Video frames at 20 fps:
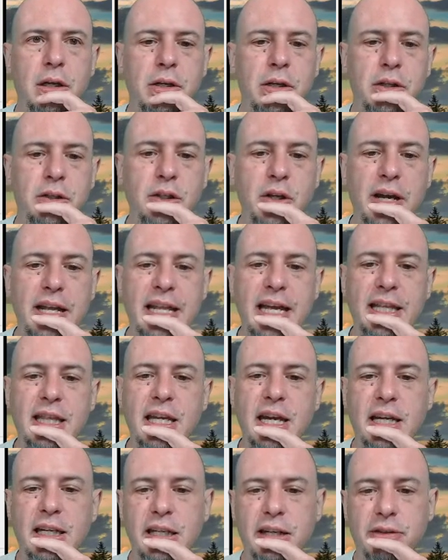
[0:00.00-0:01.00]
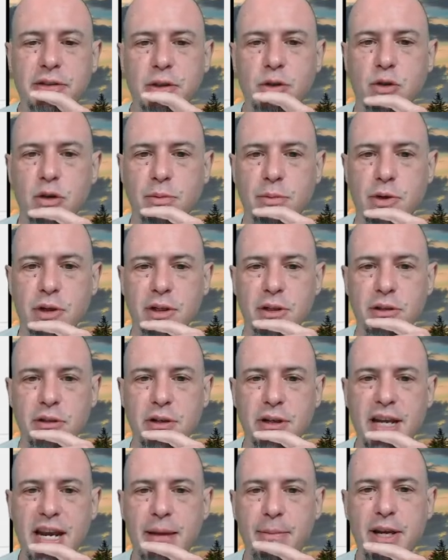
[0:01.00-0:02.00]
so I like the idea of scoreboard. So a
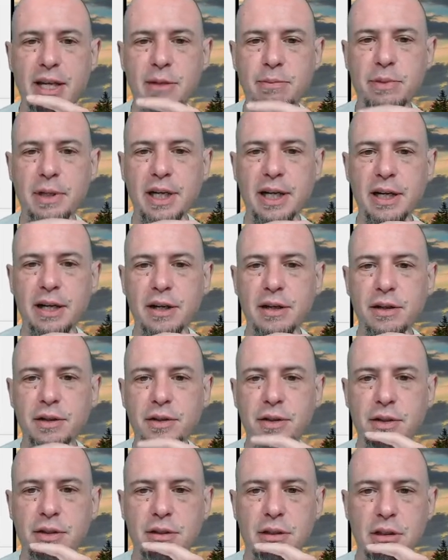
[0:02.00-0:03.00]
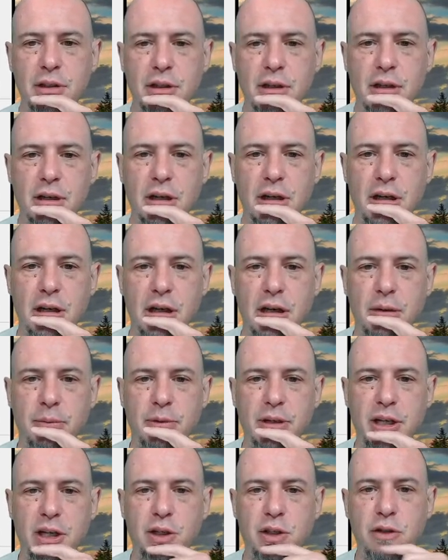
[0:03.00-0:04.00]
game has players, um,
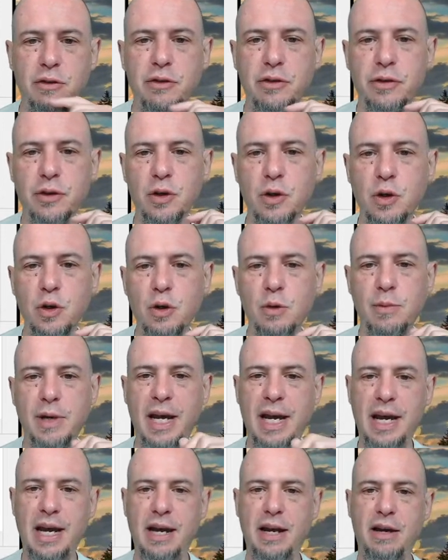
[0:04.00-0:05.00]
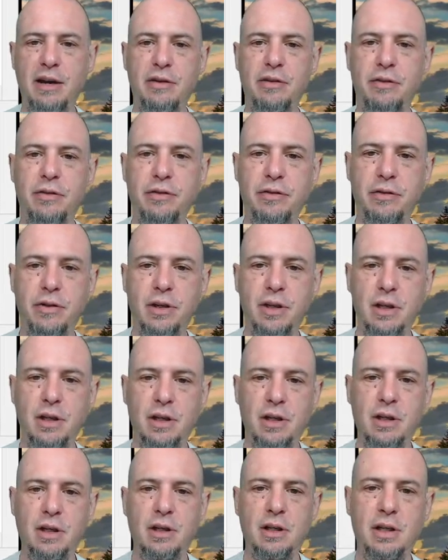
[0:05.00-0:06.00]
each of whom have
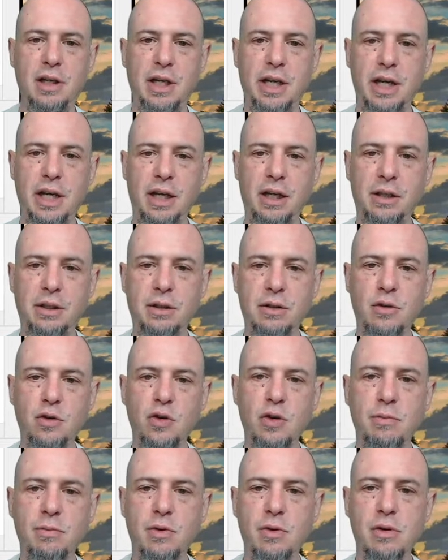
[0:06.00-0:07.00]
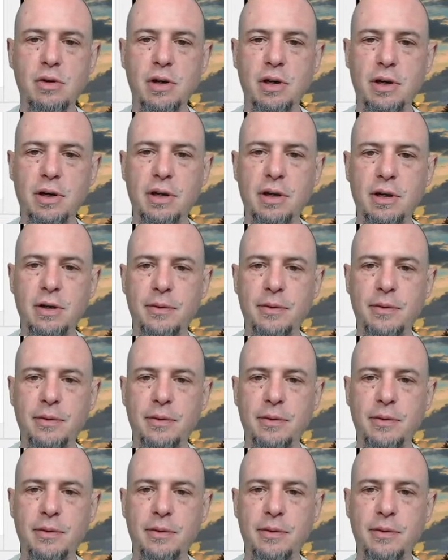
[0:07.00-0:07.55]
a scoreboard